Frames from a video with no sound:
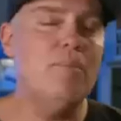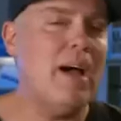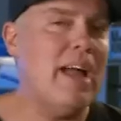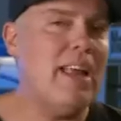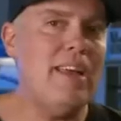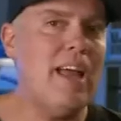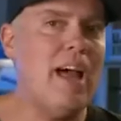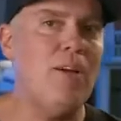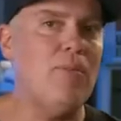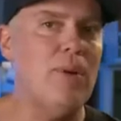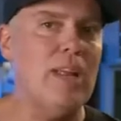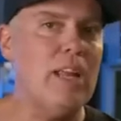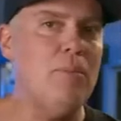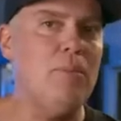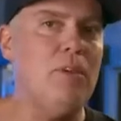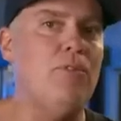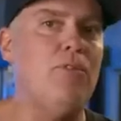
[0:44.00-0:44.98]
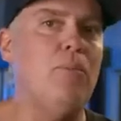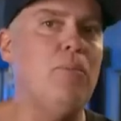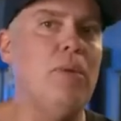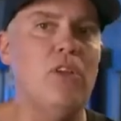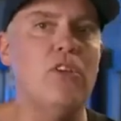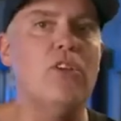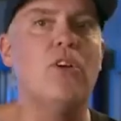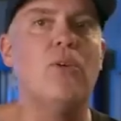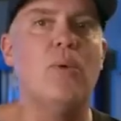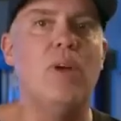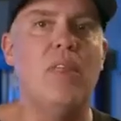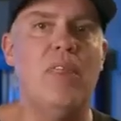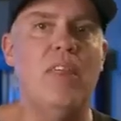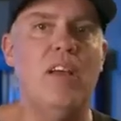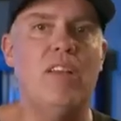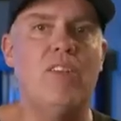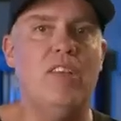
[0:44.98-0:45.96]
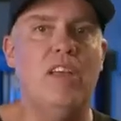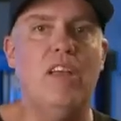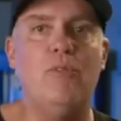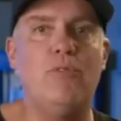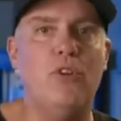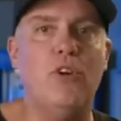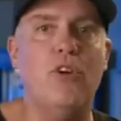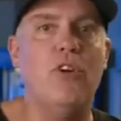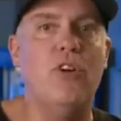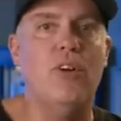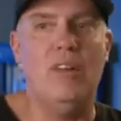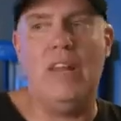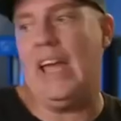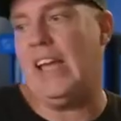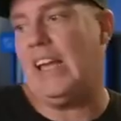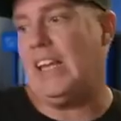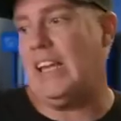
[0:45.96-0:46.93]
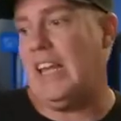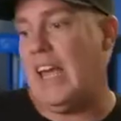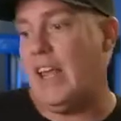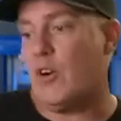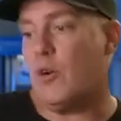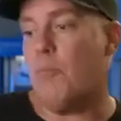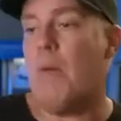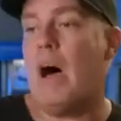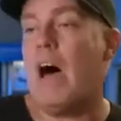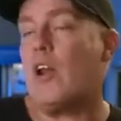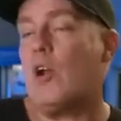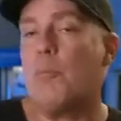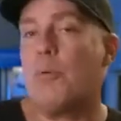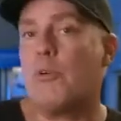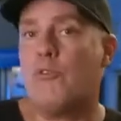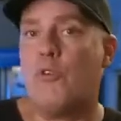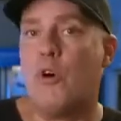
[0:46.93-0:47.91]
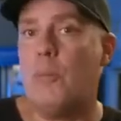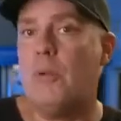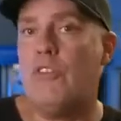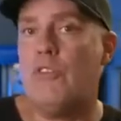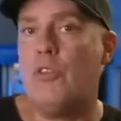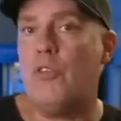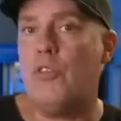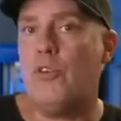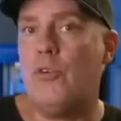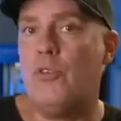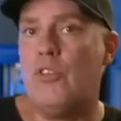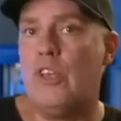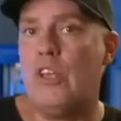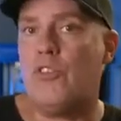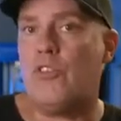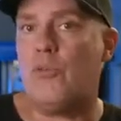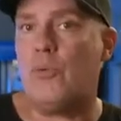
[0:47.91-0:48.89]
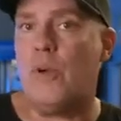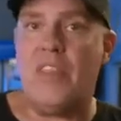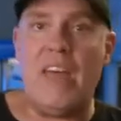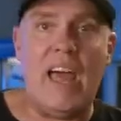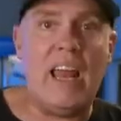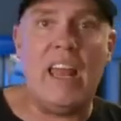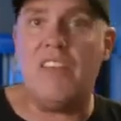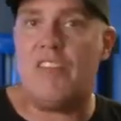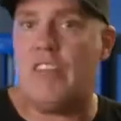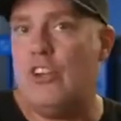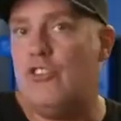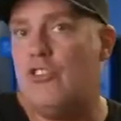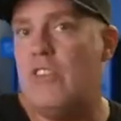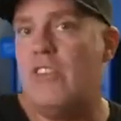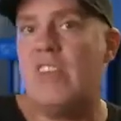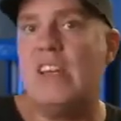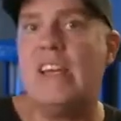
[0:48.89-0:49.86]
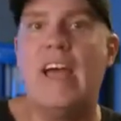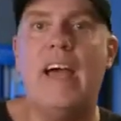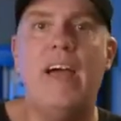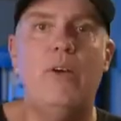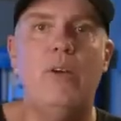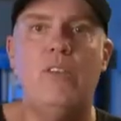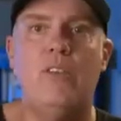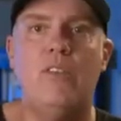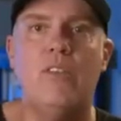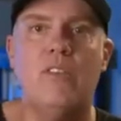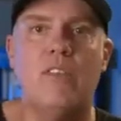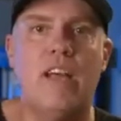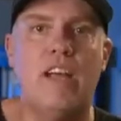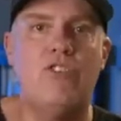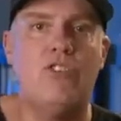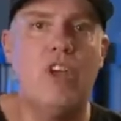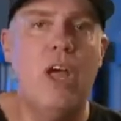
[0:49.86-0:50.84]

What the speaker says: might not really be familiar with this if you're like a later model performance enthusiast with LS engines and Coyotes and such,